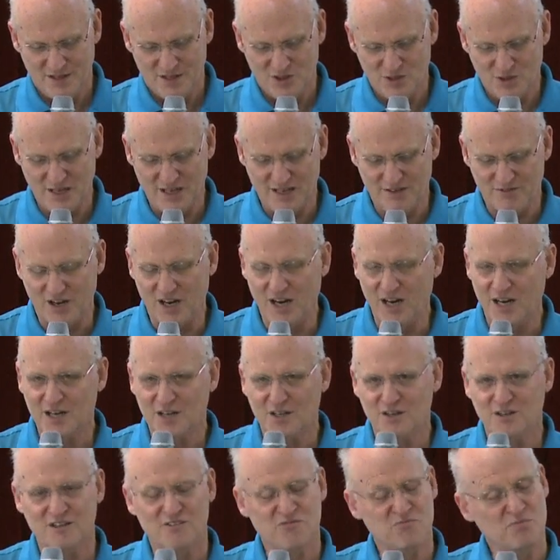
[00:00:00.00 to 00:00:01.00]
You have
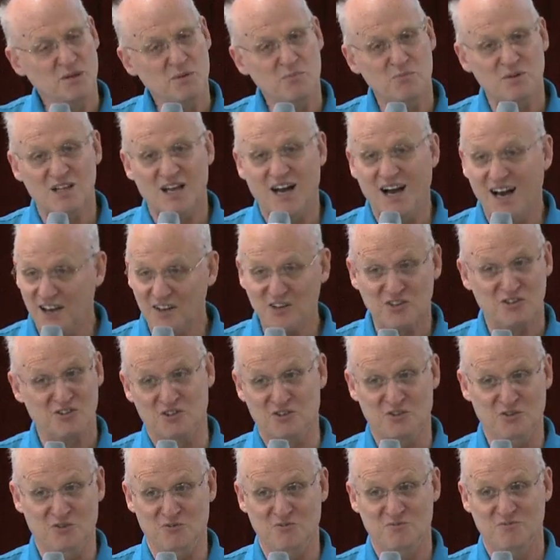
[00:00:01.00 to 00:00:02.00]
honor if people honor
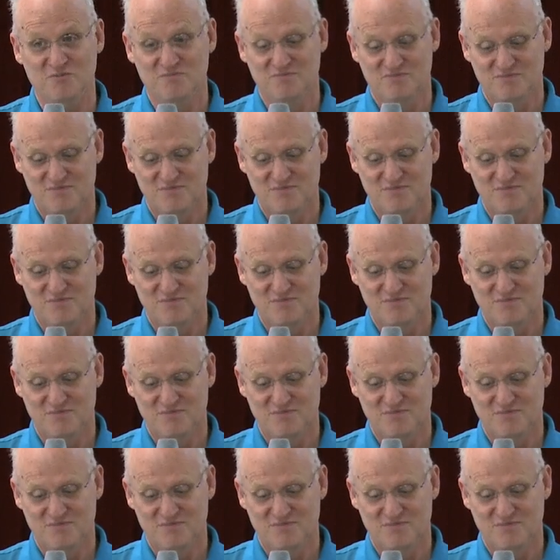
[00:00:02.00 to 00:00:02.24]
you.